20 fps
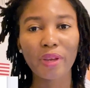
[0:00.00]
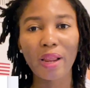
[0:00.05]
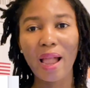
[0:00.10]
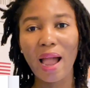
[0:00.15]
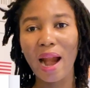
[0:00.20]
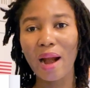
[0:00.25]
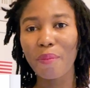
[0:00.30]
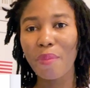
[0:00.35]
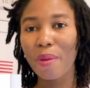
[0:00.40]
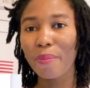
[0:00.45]

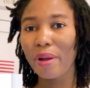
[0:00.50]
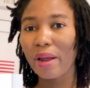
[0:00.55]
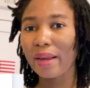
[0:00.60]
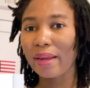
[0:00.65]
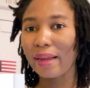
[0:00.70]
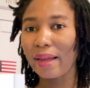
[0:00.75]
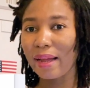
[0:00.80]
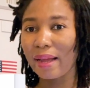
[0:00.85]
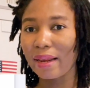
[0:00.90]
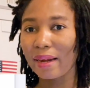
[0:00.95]
I remember in
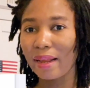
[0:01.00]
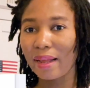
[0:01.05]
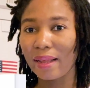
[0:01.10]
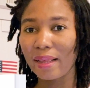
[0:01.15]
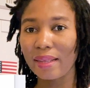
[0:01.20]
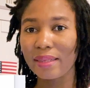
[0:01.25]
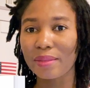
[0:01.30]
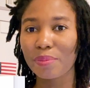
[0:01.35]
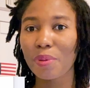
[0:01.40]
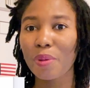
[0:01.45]
Ghana,
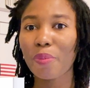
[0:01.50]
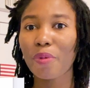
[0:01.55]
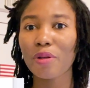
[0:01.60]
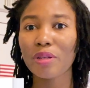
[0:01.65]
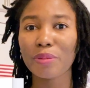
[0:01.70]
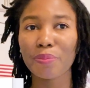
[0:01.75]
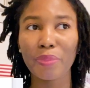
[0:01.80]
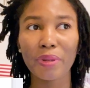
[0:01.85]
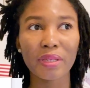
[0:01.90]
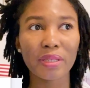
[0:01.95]
it's
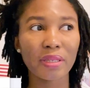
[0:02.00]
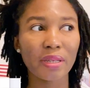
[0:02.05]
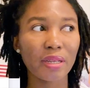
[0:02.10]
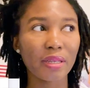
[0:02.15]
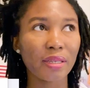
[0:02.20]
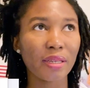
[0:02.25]
people's business.